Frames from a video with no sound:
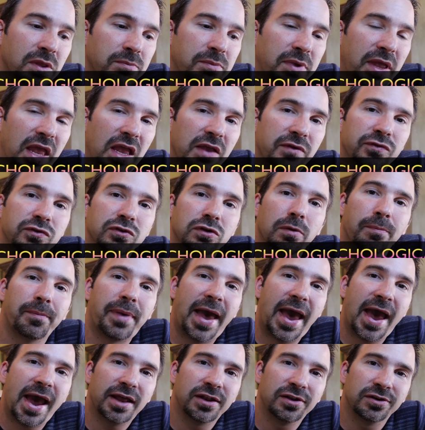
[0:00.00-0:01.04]
behavioral
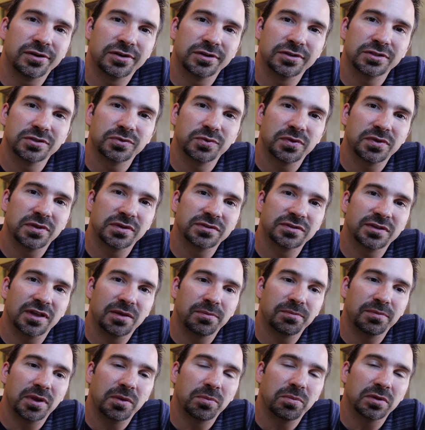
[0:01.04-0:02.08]
patterns with the
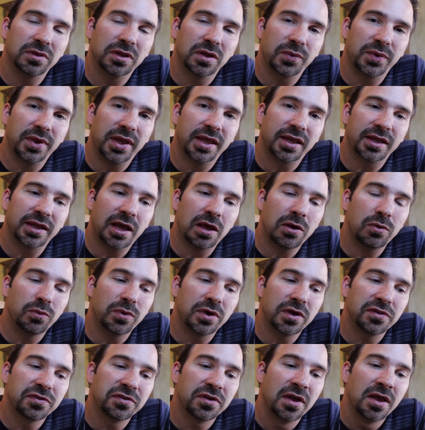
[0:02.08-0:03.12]
same people that we hang out
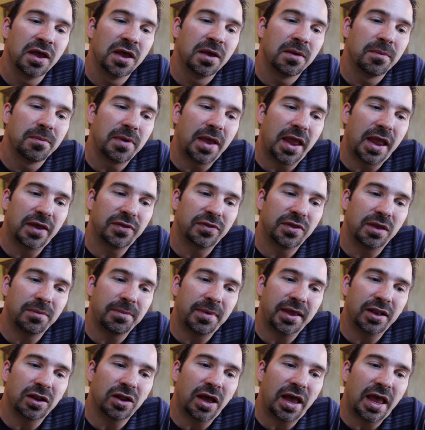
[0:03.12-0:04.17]
with, and they
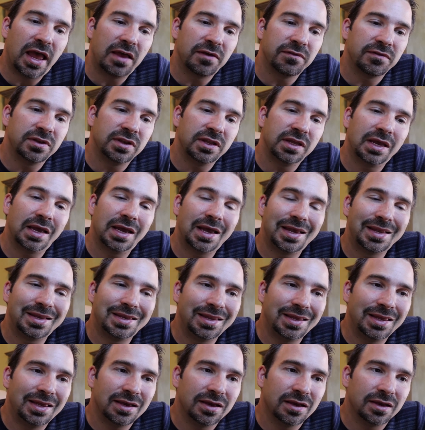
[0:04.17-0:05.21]
may not have any
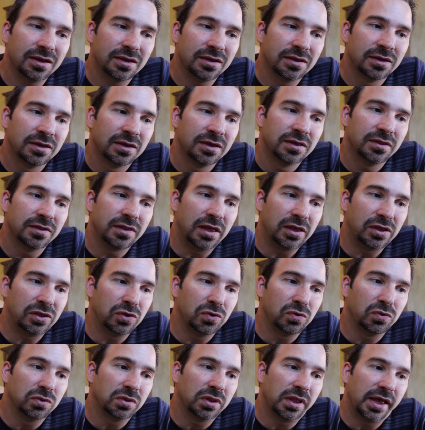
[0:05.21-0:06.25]
idea that
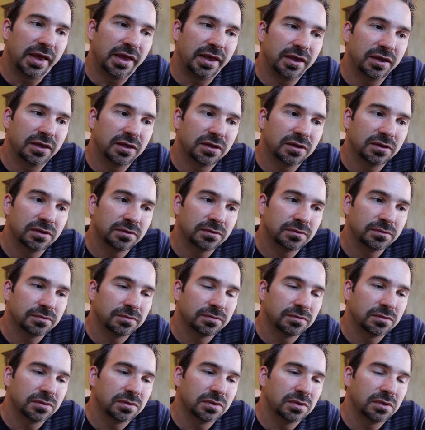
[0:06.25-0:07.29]
you like
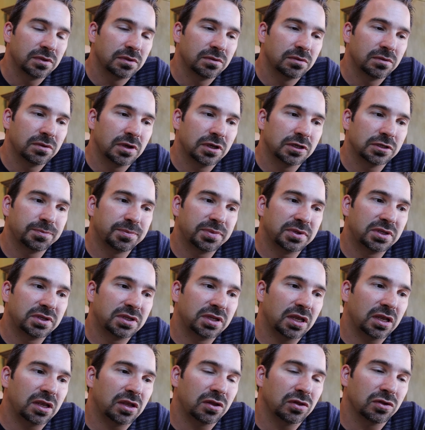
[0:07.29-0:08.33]
a
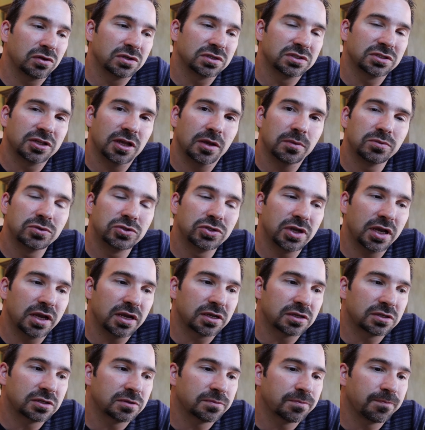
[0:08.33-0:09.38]
particular
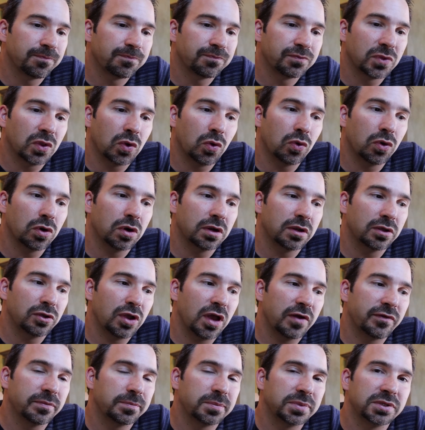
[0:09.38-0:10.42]
subject or you
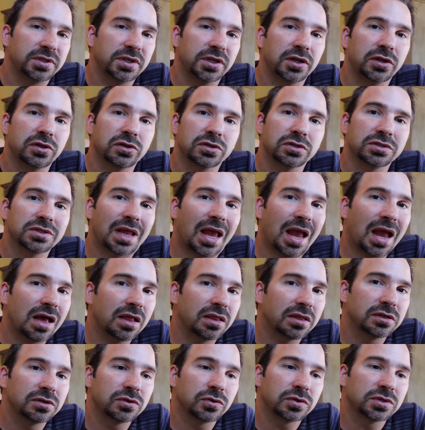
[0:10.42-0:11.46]
have a particular
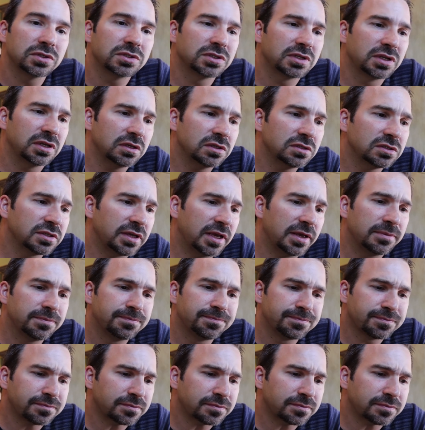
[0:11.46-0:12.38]
talent or skill set